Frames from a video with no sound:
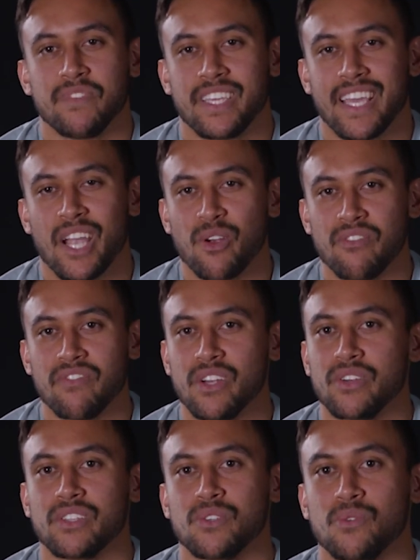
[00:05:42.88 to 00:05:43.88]
carry
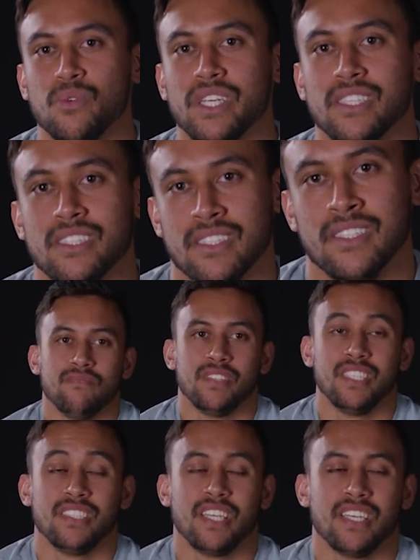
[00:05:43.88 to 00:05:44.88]
very little weight.
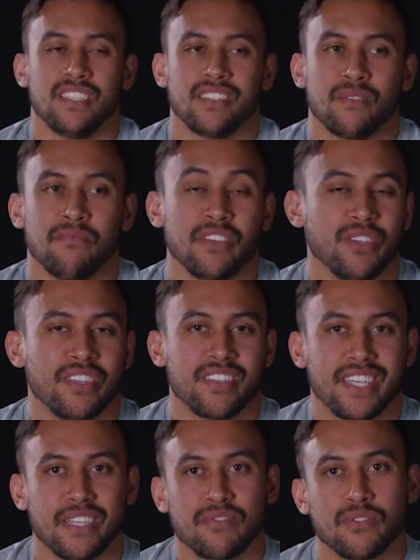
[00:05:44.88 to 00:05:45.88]
These days, I'm very
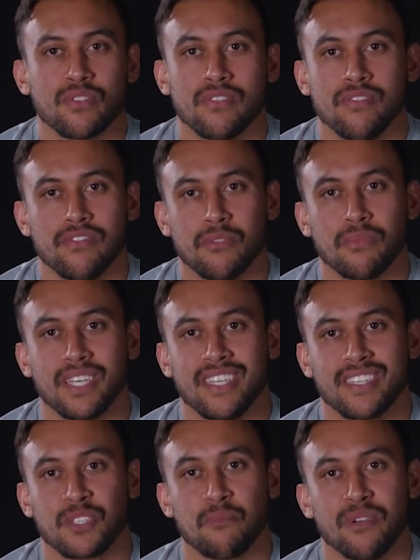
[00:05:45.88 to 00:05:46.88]
thankful for my
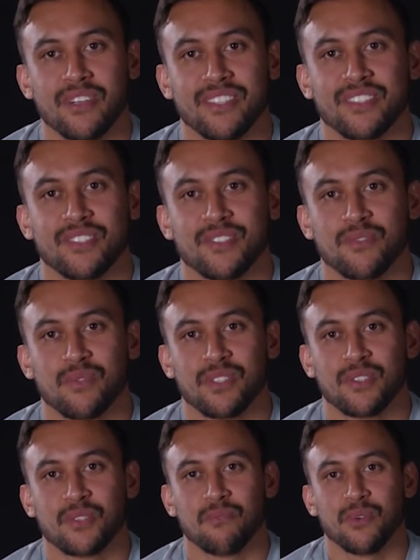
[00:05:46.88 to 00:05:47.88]
experiences with
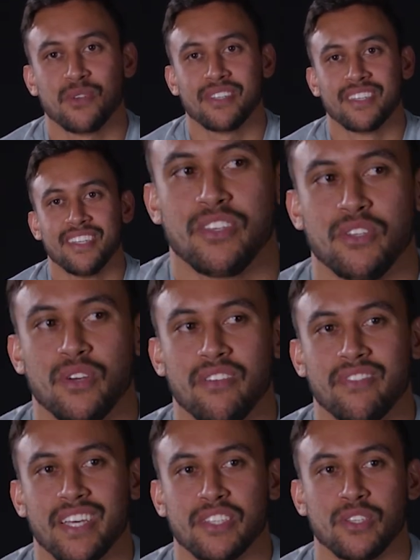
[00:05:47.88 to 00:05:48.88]
the sport. You know,
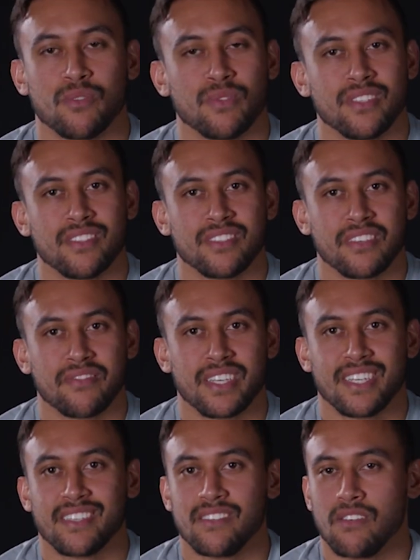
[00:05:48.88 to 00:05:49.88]
I've had good ones, I've
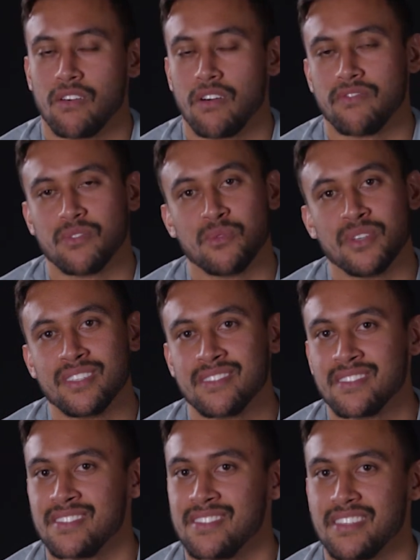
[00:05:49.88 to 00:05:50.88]
had awful
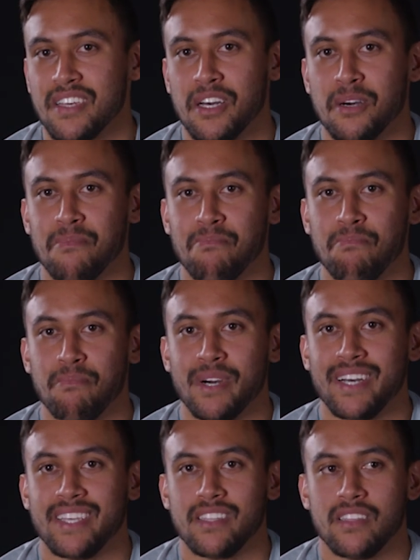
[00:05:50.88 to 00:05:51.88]
ones,
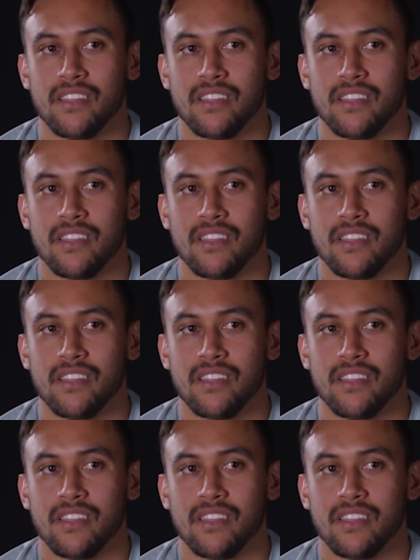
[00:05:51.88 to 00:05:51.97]
but,